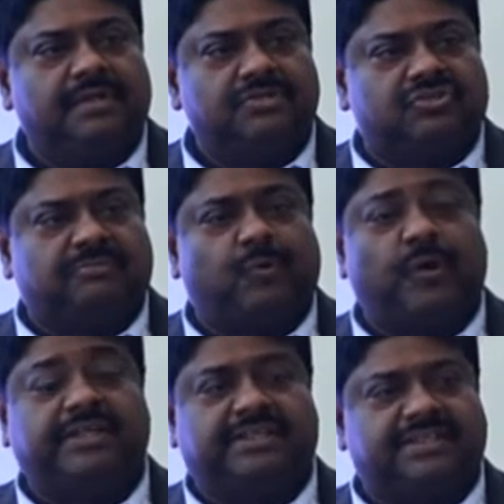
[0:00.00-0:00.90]
So the
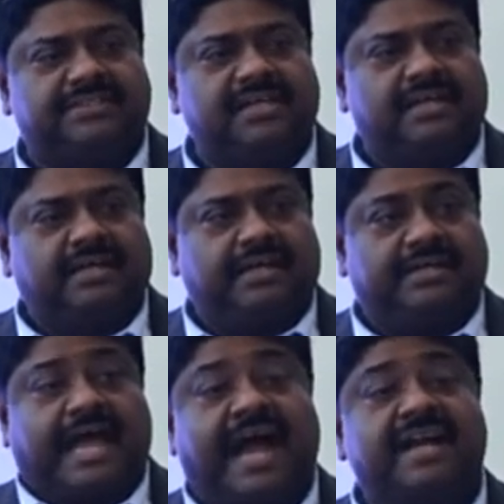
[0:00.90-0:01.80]
point is,
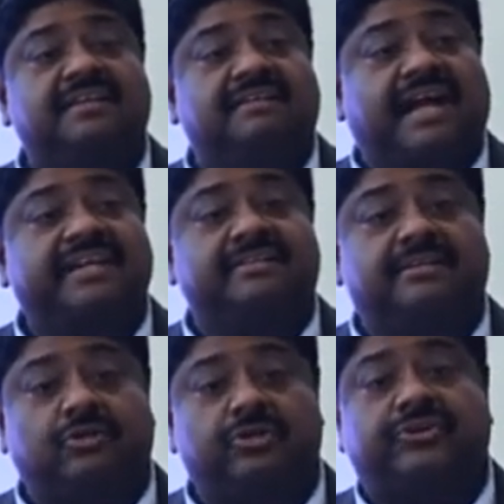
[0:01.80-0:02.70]
it had the right
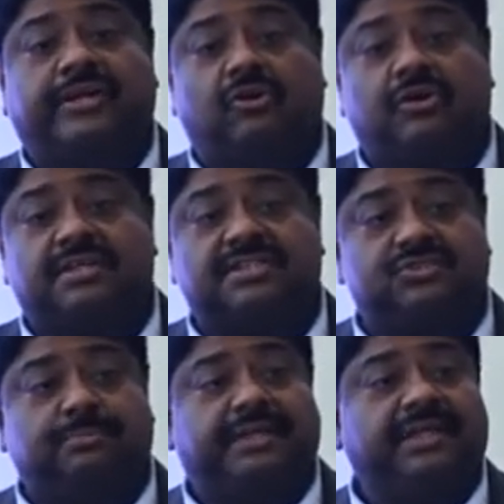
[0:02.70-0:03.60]
regulatory
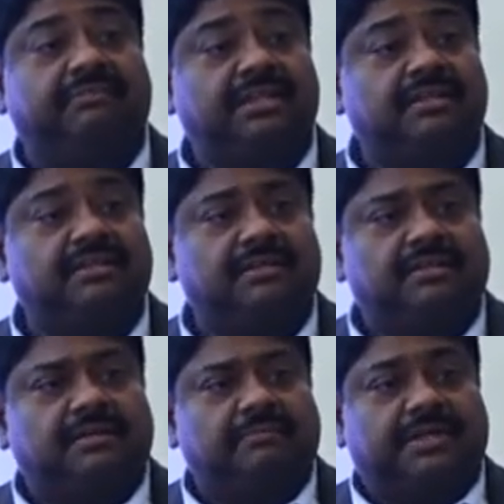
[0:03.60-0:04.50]
context to begin with,
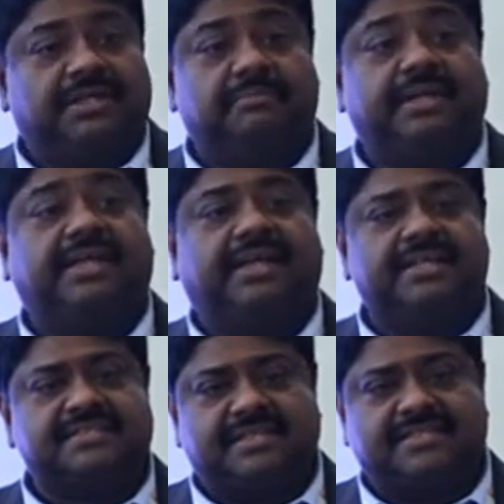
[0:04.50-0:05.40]
but in many
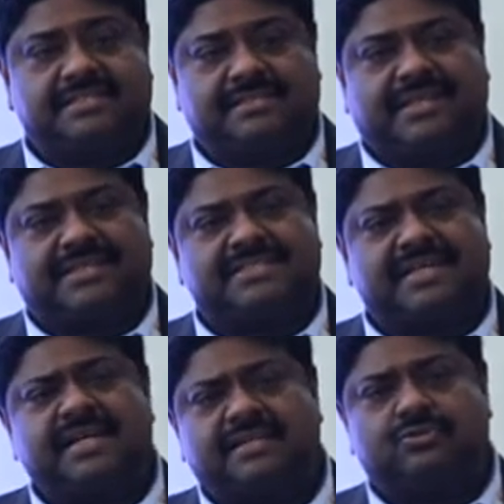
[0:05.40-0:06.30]
cases, the
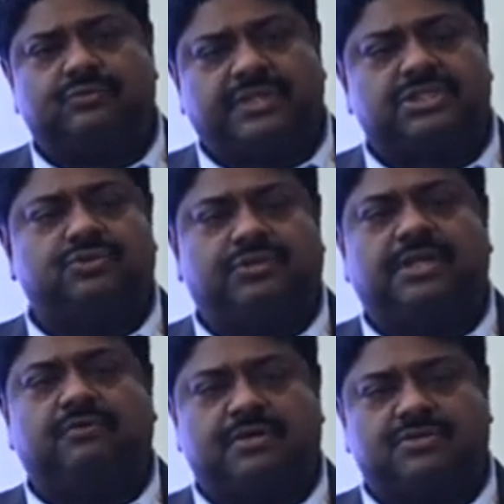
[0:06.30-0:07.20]
extent to which you
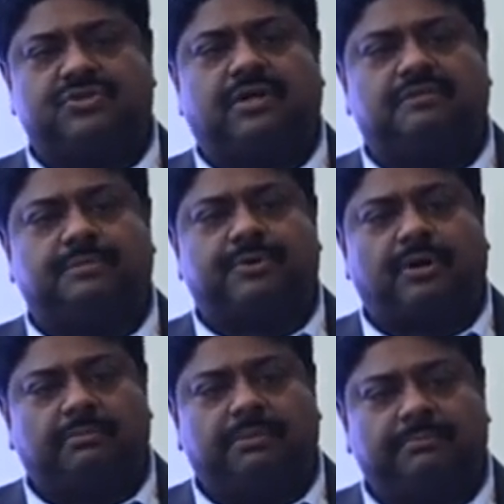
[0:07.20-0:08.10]
really want to solve the
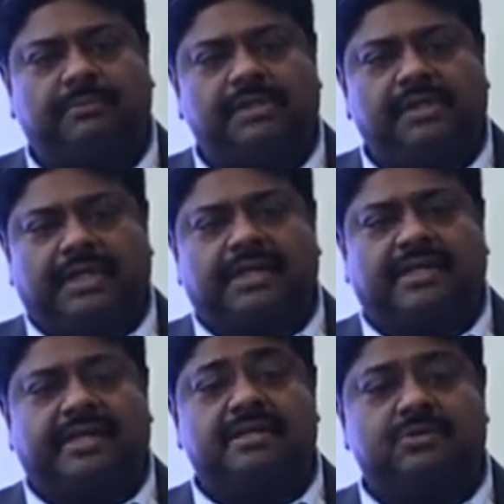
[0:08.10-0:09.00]
problem,
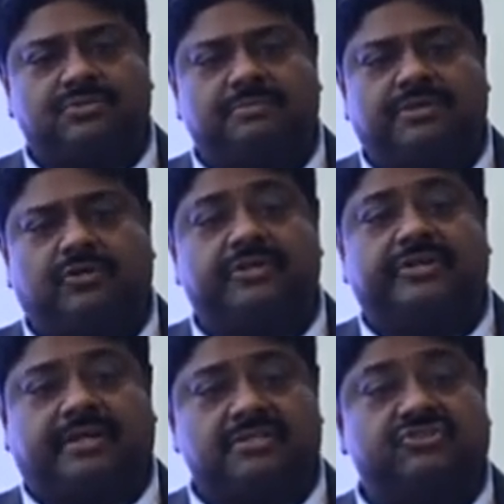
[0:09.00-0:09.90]
it'll get into some
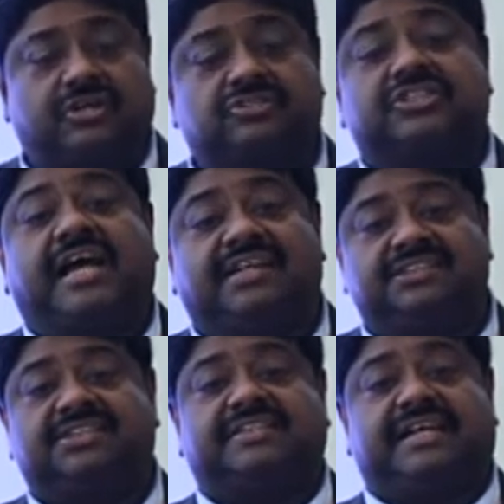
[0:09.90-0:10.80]
regulatory construct
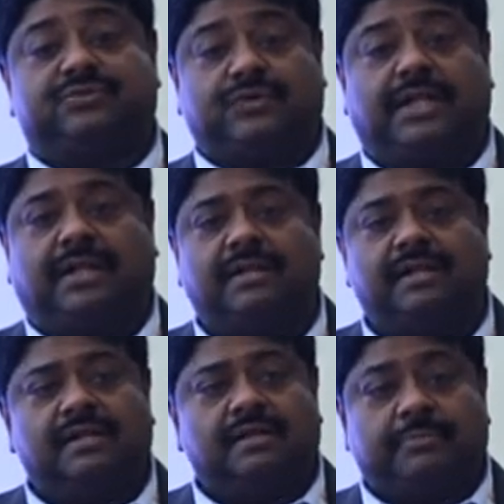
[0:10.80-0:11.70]
challenges as well.
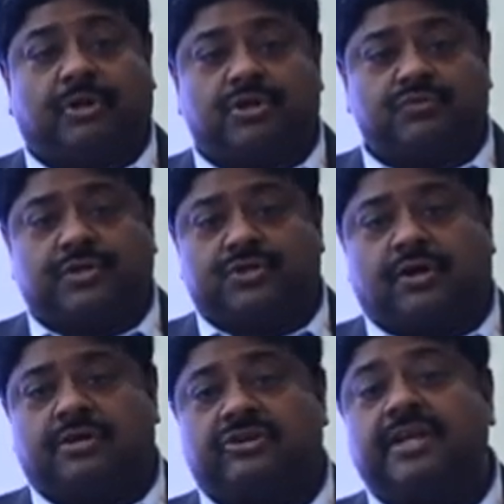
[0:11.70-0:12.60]
Because what you
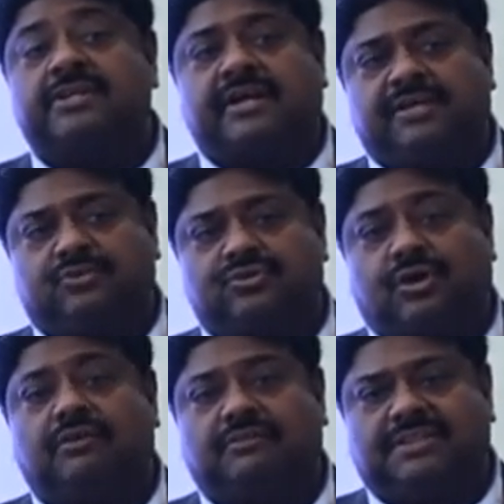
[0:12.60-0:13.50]
are really trying to
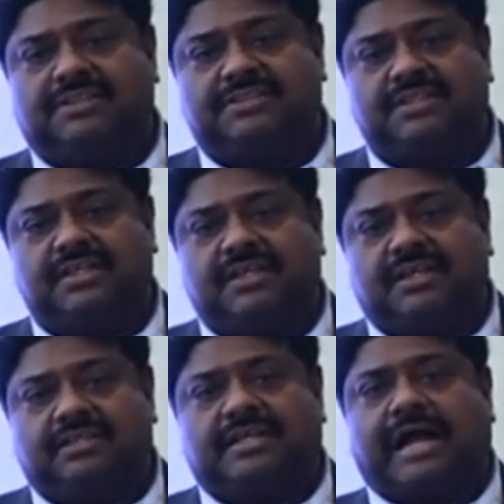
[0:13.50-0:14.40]
solve is
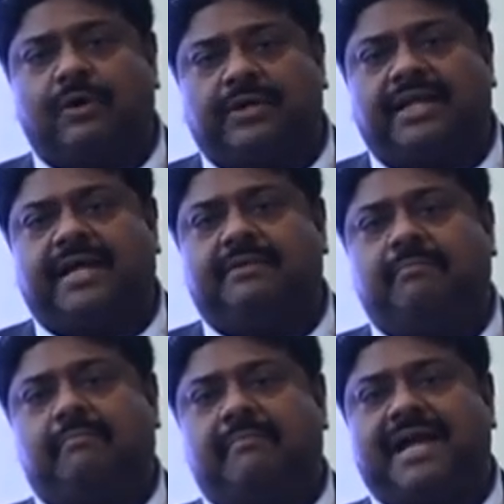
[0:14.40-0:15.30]
that how can I
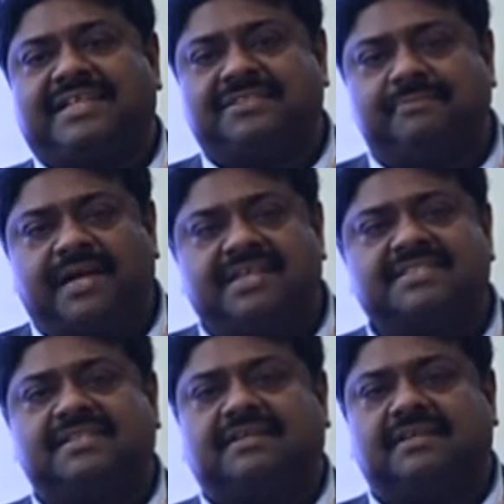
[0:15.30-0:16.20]

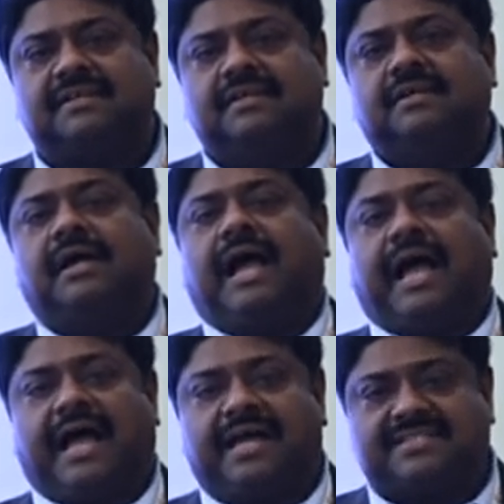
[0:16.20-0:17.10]
maximize the
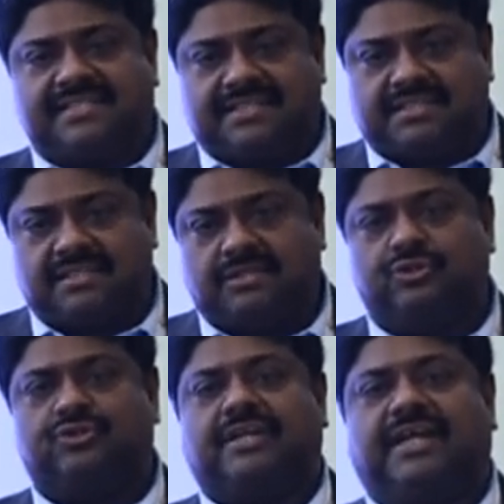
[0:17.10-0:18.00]
asset
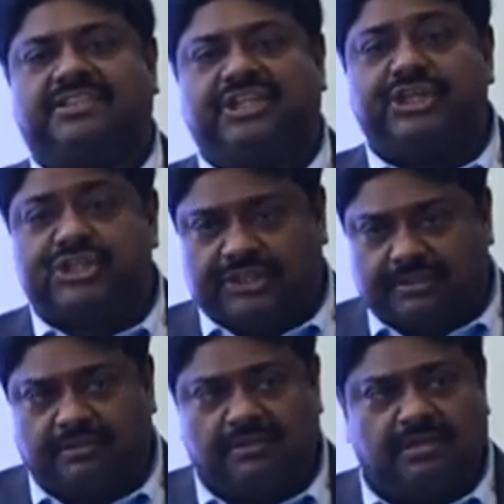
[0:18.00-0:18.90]

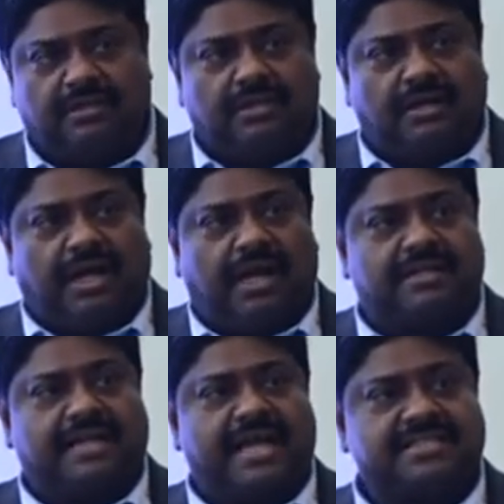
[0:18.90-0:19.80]
utilization?
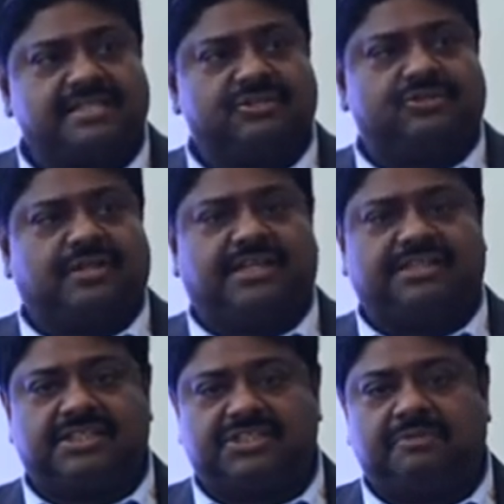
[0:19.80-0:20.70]
And the asset
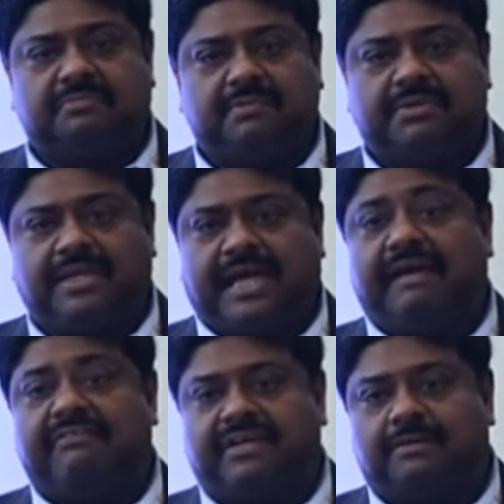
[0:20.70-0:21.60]
utilization may be
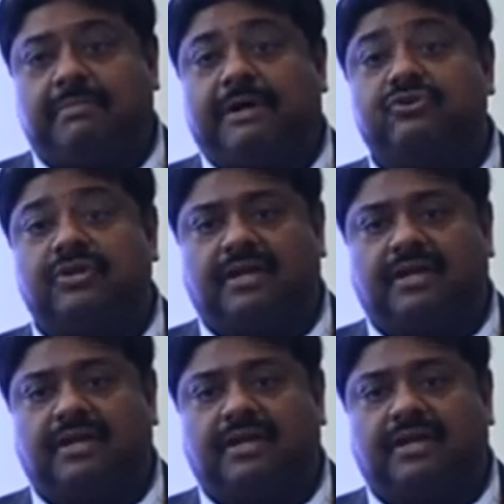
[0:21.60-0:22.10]
having a boundary